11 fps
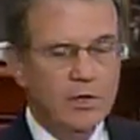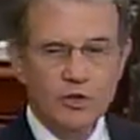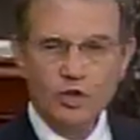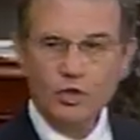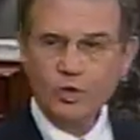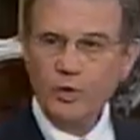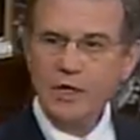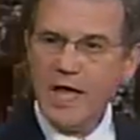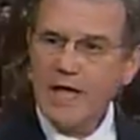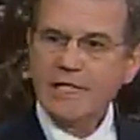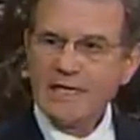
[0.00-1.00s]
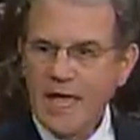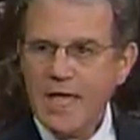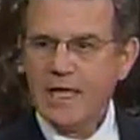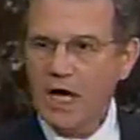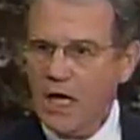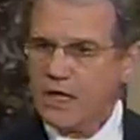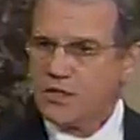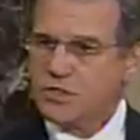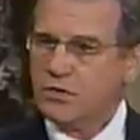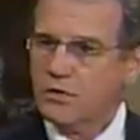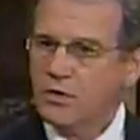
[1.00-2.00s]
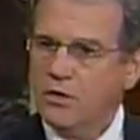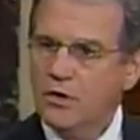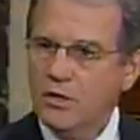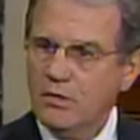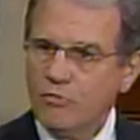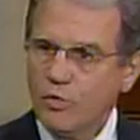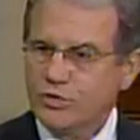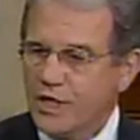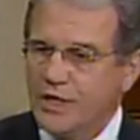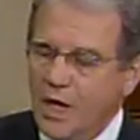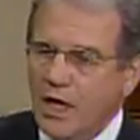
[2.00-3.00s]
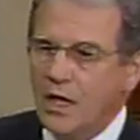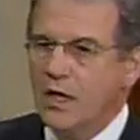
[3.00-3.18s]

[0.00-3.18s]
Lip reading: to create chaos for Zelaya.